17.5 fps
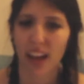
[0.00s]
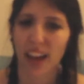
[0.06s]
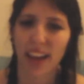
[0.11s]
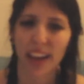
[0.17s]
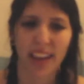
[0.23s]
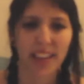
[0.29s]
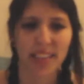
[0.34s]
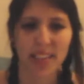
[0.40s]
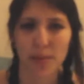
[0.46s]

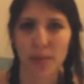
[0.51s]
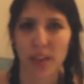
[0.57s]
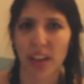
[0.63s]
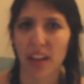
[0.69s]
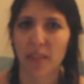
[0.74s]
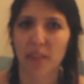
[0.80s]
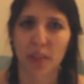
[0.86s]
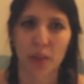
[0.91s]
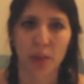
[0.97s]
guess something
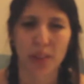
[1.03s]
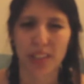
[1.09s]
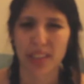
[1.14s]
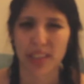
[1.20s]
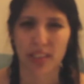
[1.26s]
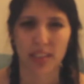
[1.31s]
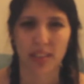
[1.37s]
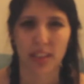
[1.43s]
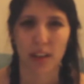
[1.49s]
I've
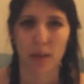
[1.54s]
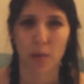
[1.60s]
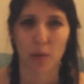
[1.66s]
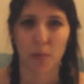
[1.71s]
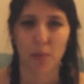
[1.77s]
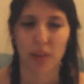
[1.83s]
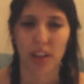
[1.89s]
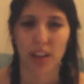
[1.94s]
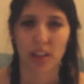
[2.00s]
noticed is that
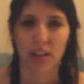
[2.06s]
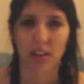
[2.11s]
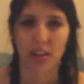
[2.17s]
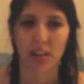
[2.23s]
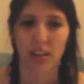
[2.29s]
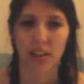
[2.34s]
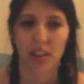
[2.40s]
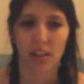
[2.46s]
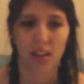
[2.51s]

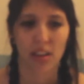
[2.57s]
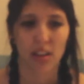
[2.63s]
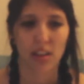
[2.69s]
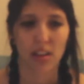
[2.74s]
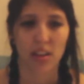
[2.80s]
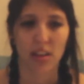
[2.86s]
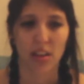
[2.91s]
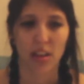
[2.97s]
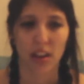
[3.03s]
women
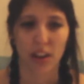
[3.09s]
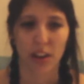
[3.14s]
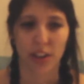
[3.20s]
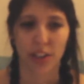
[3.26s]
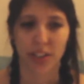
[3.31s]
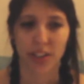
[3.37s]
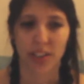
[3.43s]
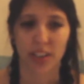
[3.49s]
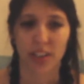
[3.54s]

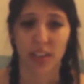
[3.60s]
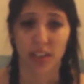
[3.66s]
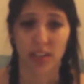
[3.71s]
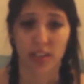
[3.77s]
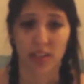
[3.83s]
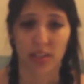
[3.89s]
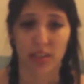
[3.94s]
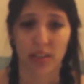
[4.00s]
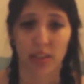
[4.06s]
are seen
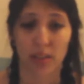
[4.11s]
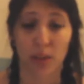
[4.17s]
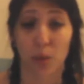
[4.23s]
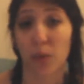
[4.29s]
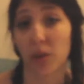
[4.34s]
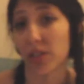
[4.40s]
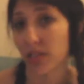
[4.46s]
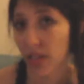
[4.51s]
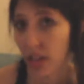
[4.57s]
as the
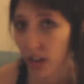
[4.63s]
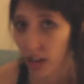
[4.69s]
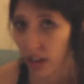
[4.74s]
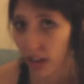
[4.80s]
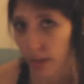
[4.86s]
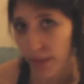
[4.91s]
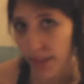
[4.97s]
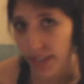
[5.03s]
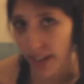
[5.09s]
ones that are
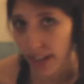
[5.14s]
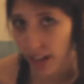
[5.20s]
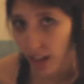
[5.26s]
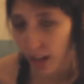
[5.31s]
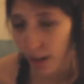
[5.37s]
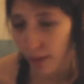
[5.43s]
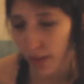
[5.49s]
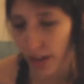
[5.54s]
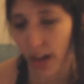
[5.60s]
going to be taking
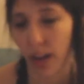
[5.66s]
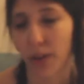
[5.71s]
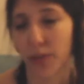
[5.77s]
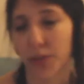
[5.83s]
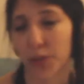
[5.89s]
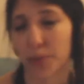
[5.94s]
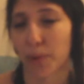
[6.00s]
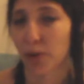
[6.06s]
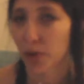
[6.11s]
care of the house,
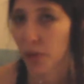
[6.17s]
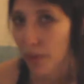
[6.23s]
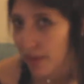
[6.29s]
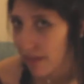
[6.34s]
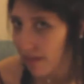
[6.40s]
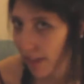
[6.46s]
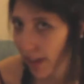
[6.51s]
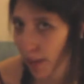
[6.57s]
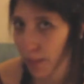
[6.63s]
especially with
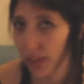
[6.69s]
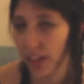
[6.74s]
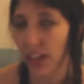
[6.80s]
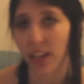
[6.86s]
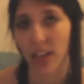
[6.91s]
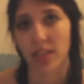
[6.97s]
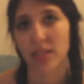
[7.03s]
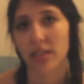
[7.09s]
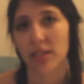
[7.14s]

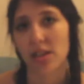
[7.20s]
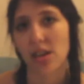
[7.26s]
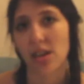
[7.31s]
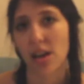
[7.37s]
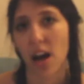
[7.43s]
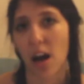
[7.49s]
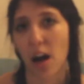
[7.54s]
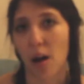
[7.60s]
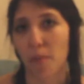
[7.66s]
families,
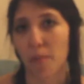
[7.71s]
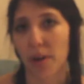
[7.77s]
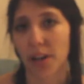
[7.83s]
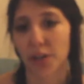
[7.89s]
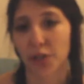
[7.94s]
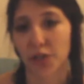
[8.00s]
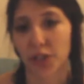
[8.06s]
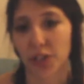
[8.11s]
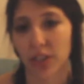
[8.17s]

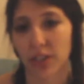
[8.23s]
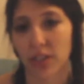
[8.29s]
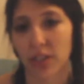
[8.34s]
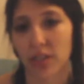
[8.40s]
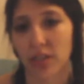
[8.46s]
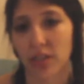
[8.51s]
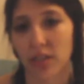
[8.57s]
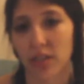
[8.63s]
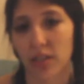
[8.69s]
and
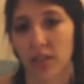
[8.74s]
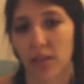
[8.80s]
just